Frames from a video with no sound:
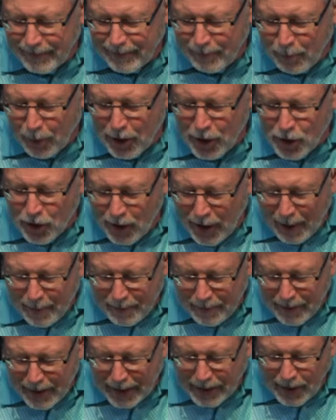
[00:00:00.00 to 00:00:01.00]
pretty sure I'm
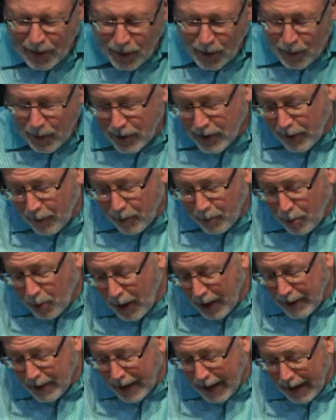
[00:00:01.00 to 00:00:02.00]
not the only one who's ever
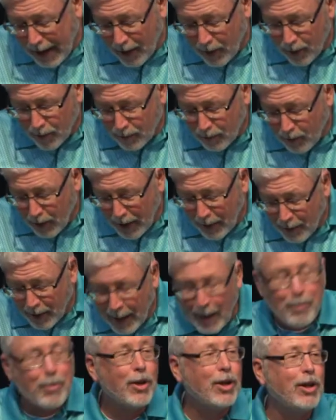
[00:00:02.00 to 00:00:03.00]
prayed that, or whatever
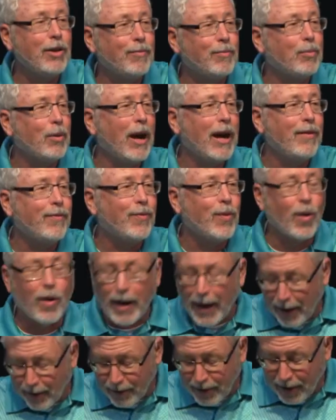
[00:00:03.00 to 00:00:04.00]
number you've prayed for,
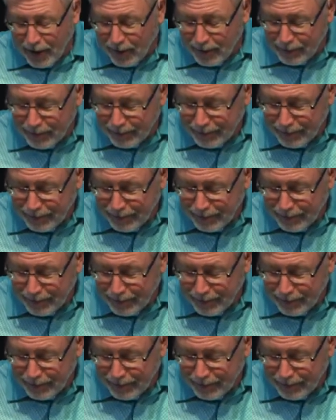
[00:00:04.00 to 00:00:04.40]
I don't know.